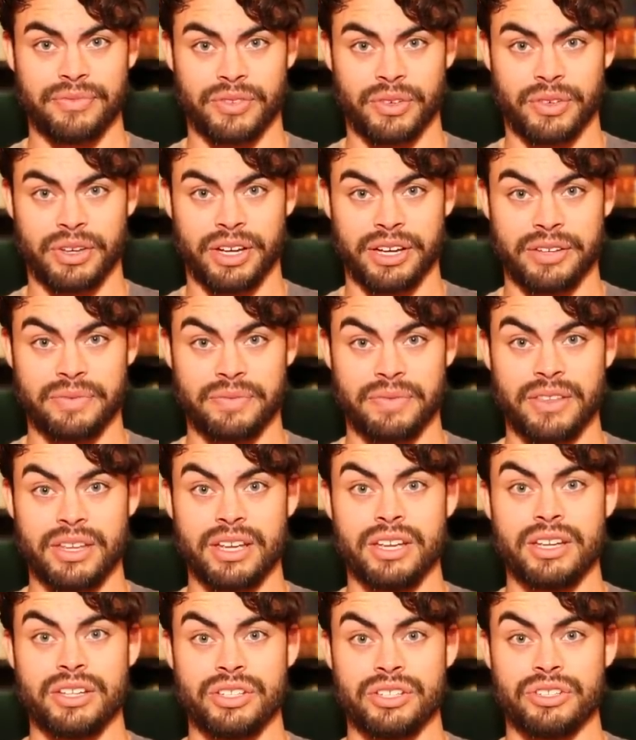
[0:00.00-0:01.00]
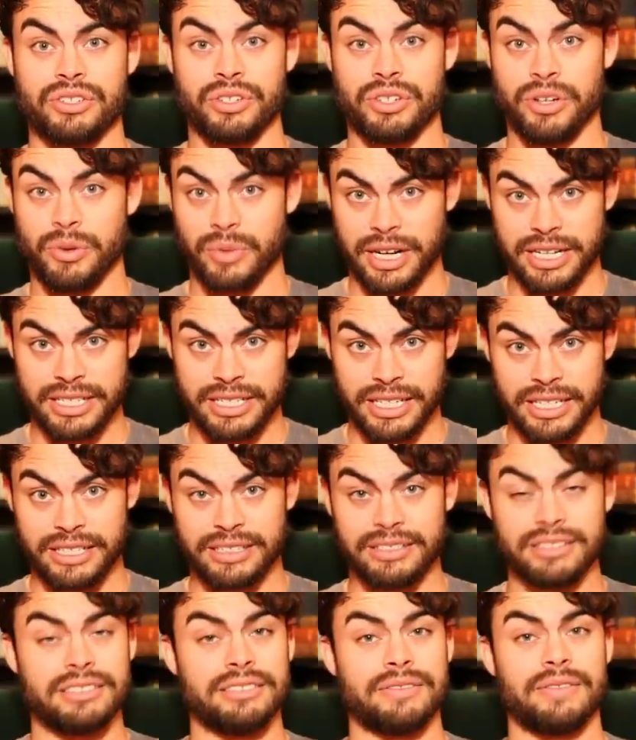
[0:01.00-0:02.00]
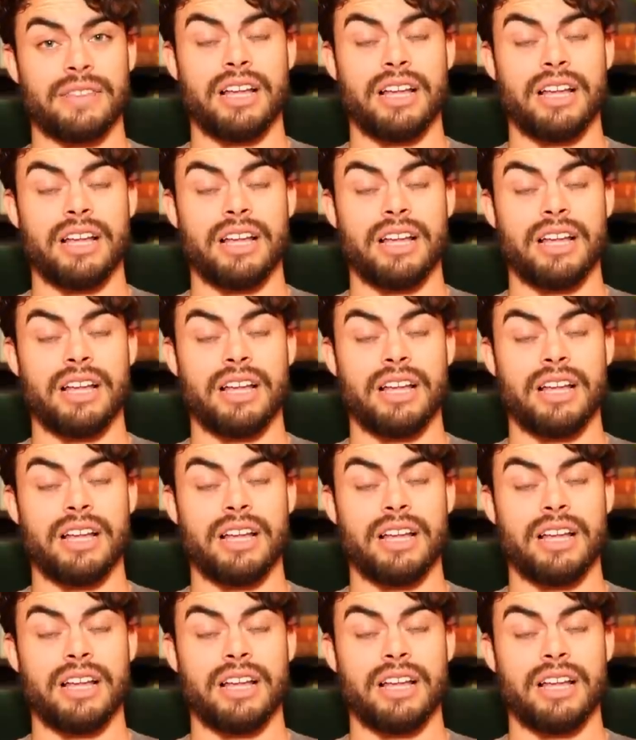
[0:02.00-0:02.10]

Okay? So, you know what I did?